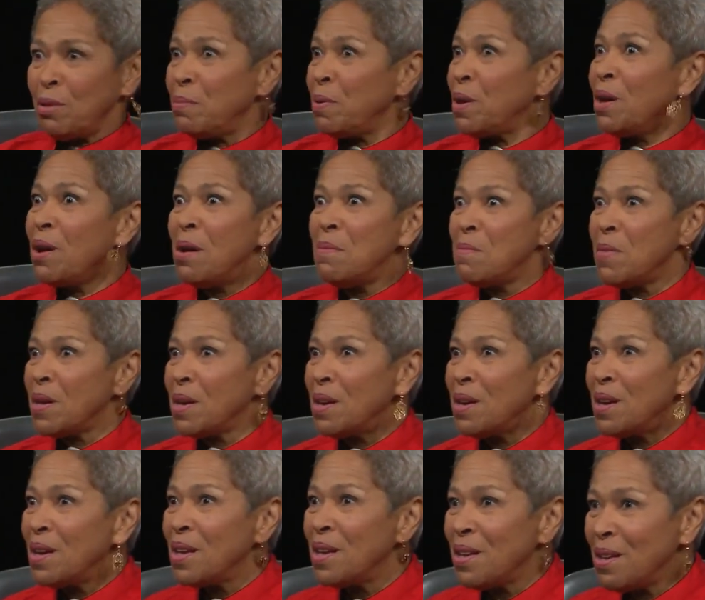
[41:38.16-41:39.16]
they're becoming...
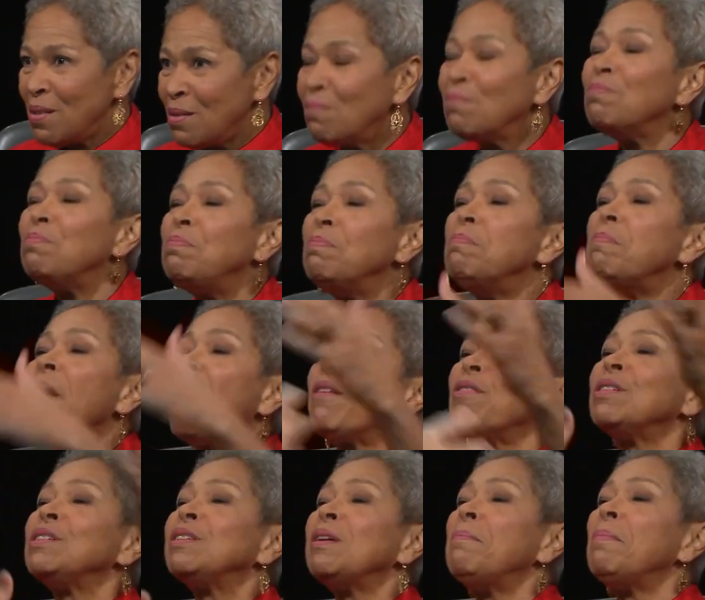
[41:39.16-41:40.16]
Out-marry, meaning marry,
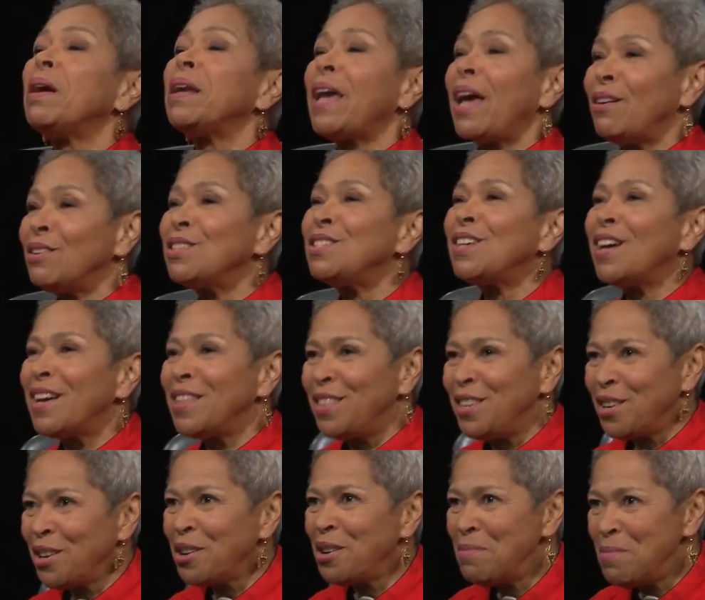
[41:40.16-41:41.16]
marry somebody outside, outside of...
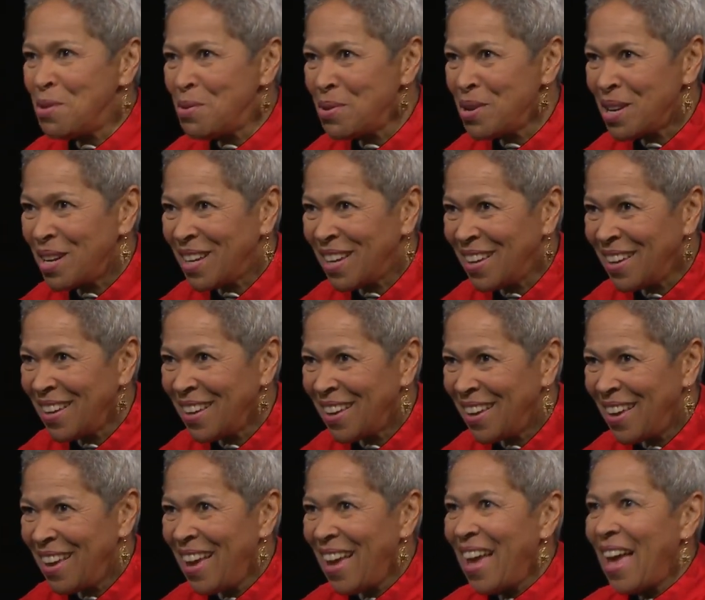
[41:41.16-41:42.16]
their community. Uh-huh,
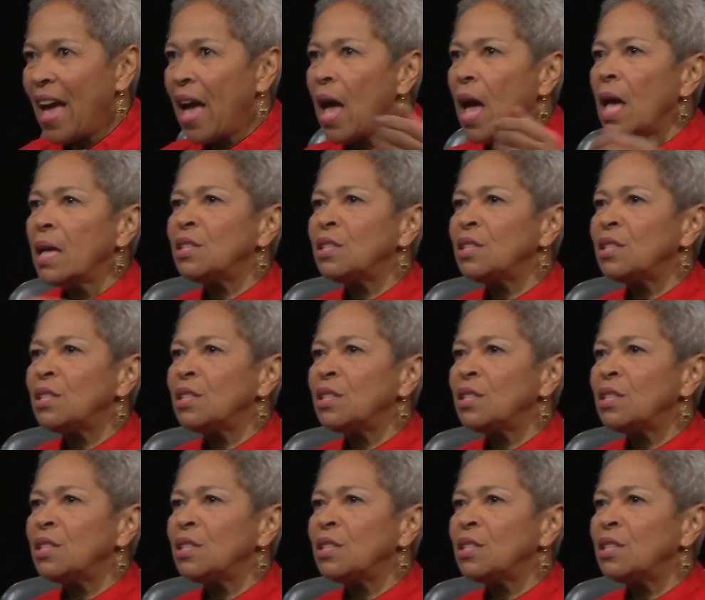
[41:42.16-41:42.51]
uh-huh.